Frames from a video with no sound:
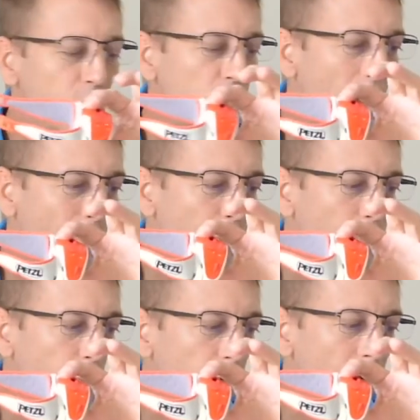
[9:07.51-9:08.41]
a software
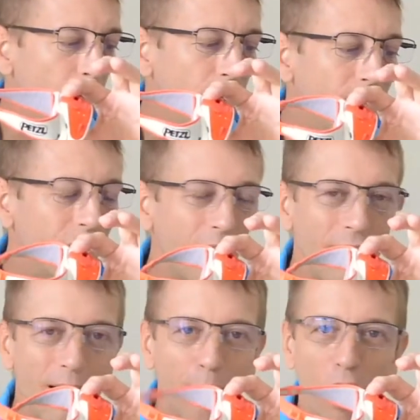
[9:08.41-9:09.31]
program you can set
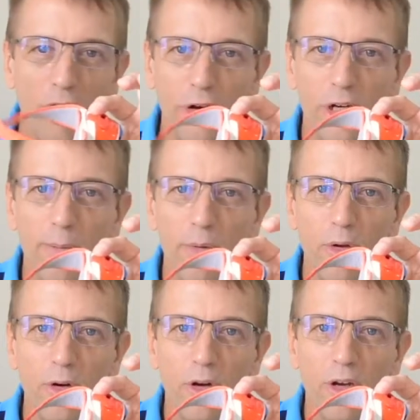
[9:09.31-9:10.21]
up on your
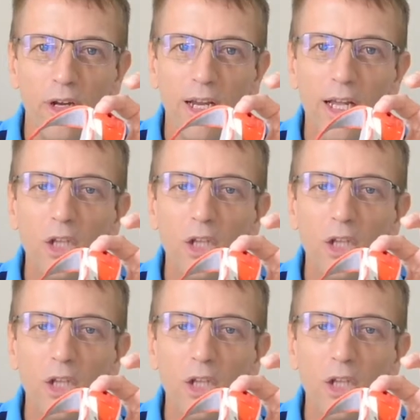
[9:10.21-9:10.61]
computer